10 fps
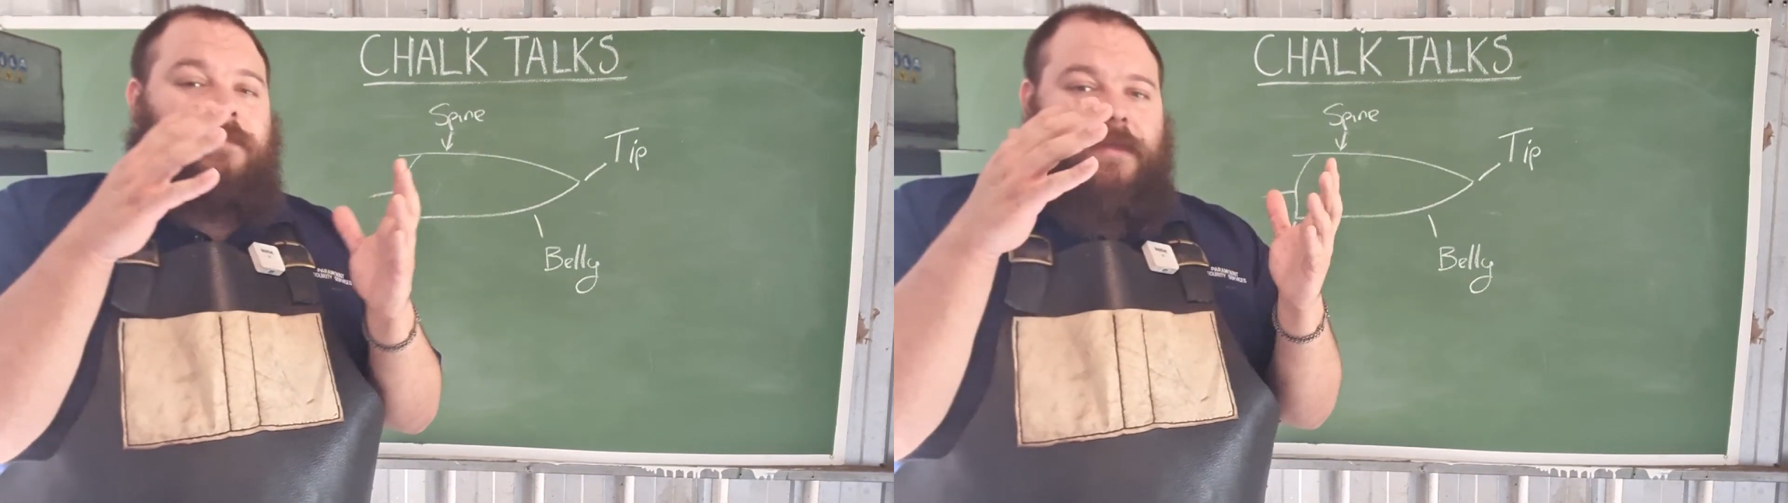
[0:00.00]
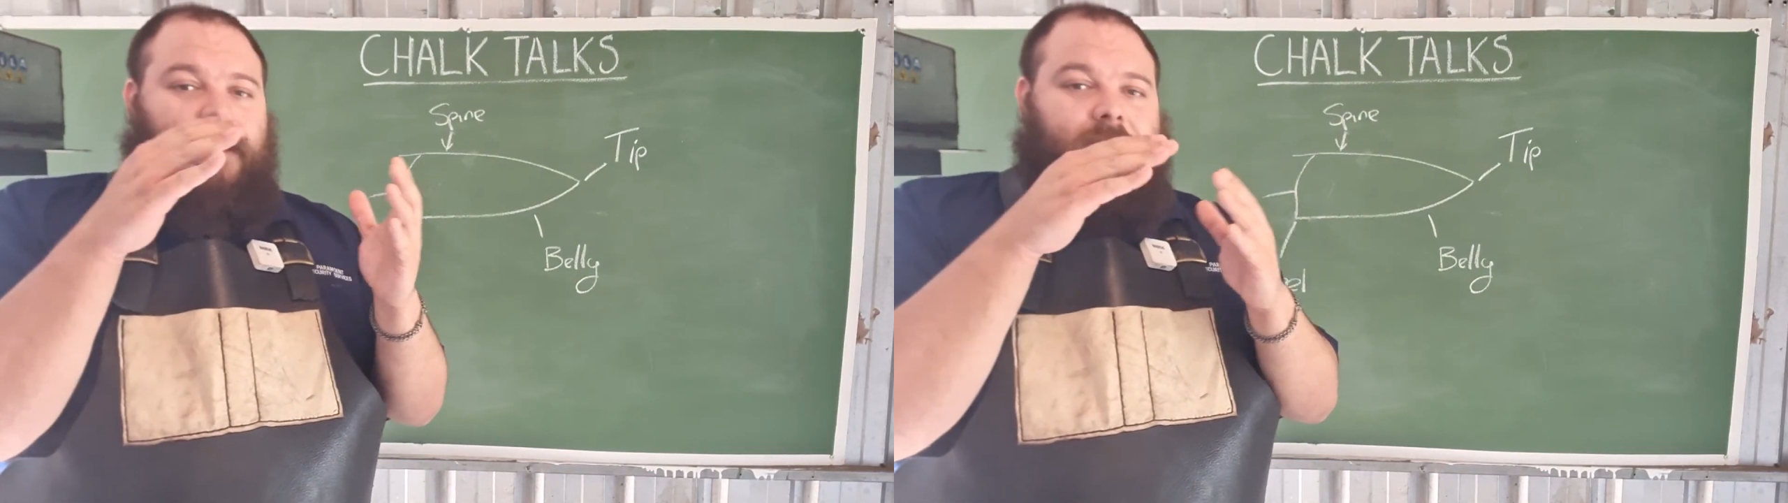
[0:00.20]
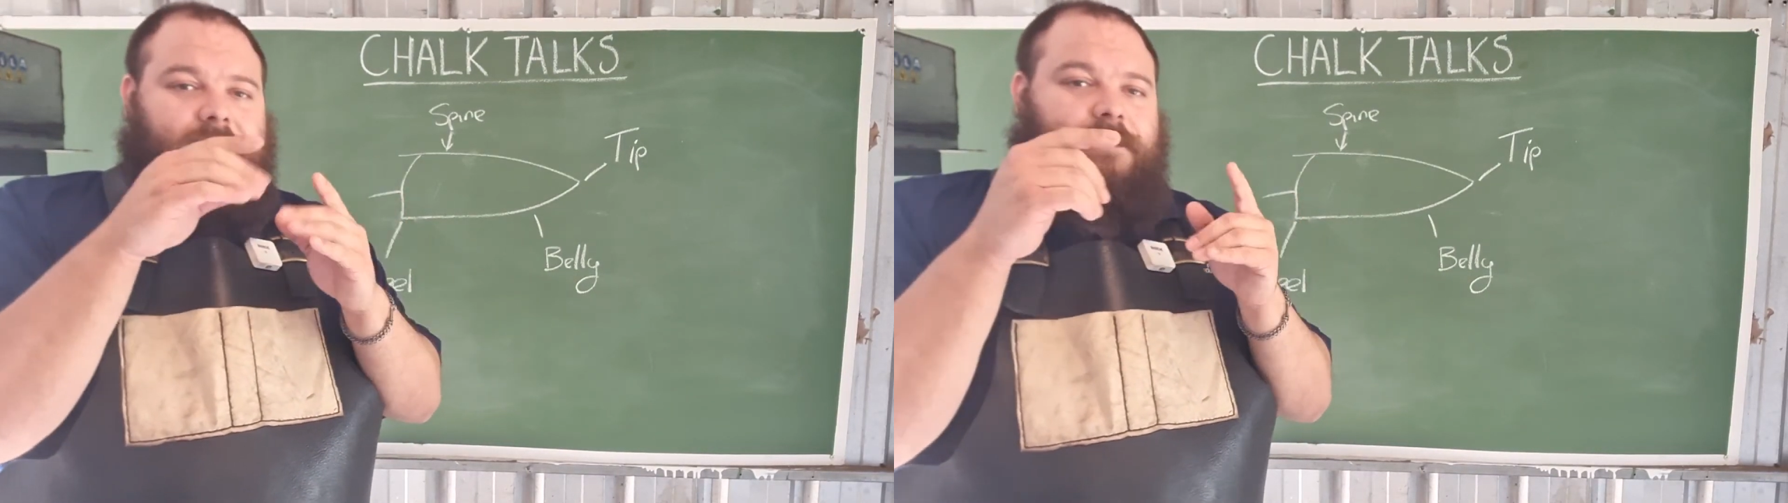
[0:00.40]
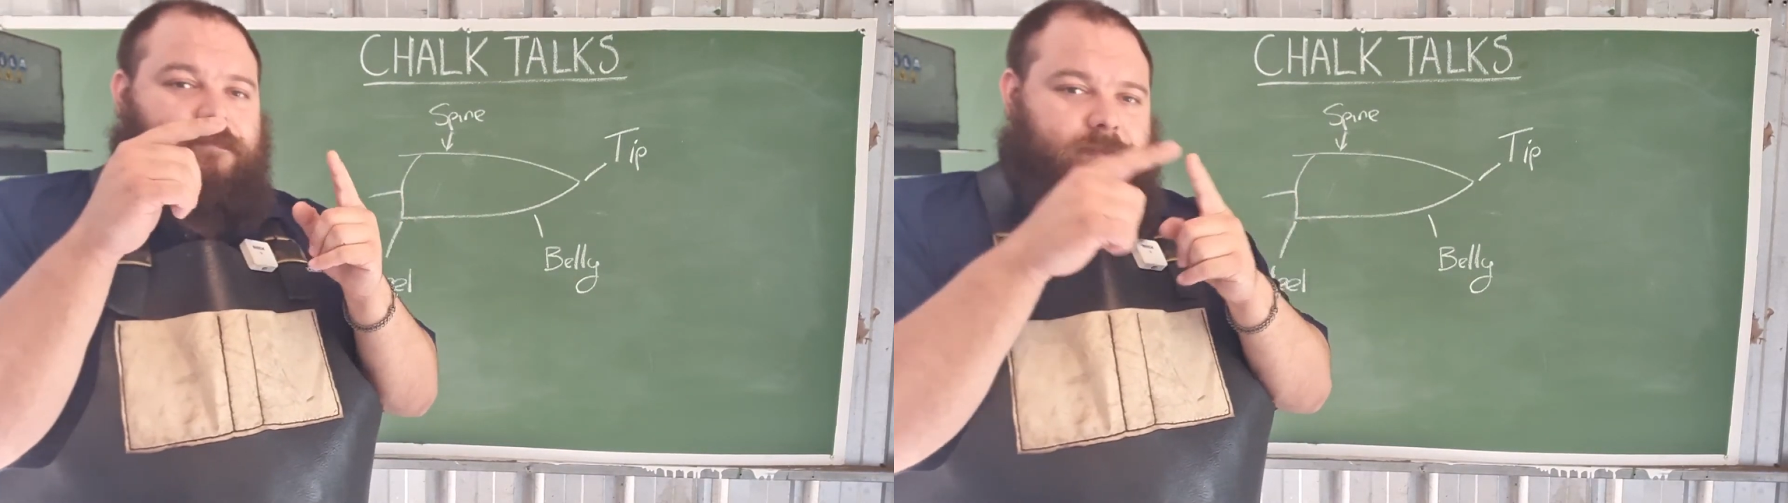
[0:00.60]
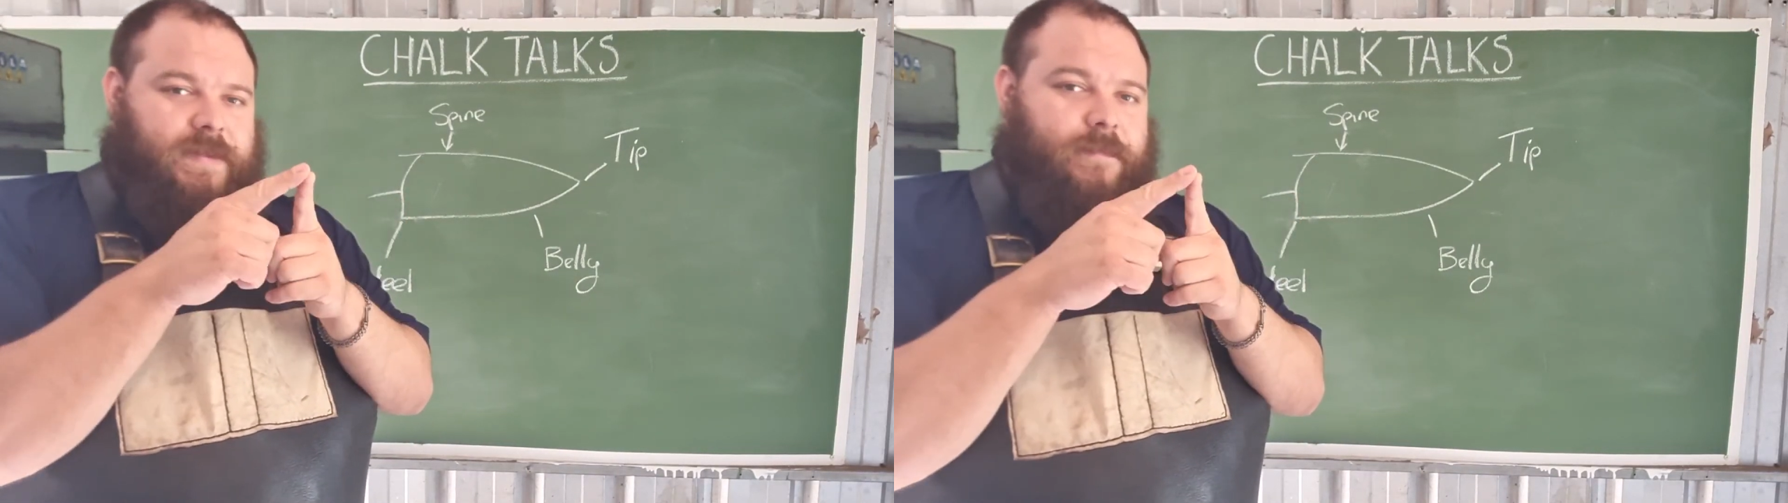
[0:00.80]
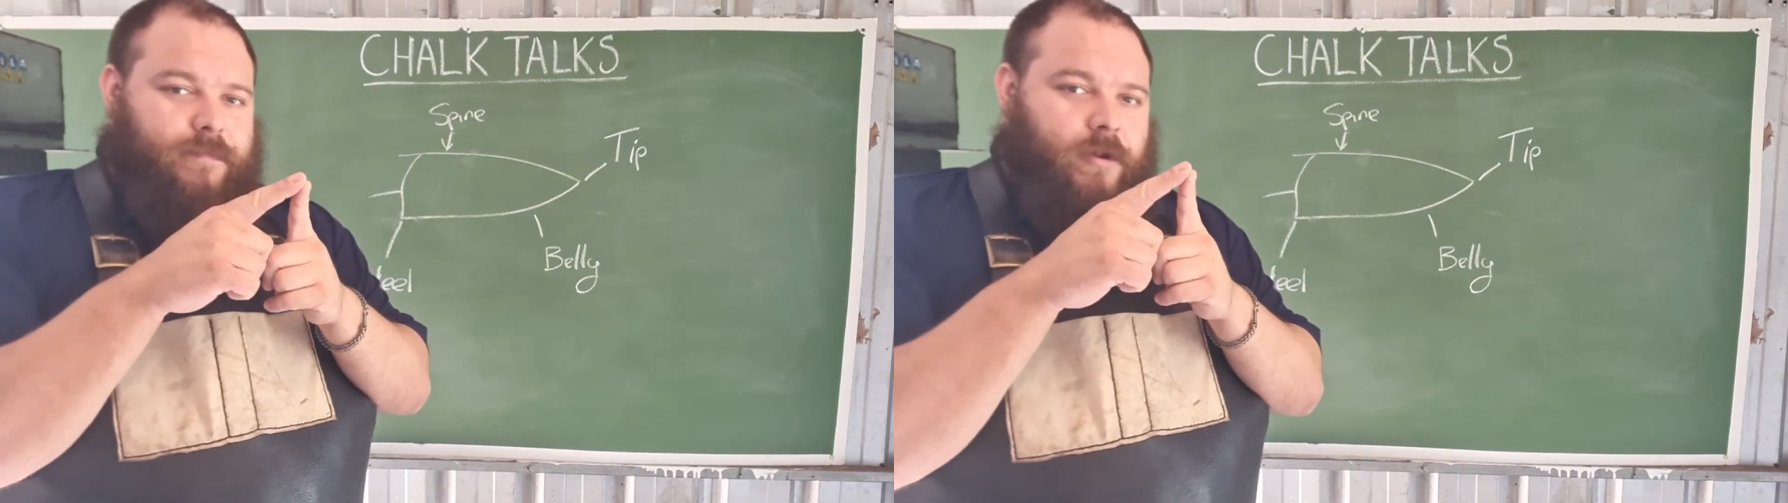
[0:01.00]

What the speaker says: the less tip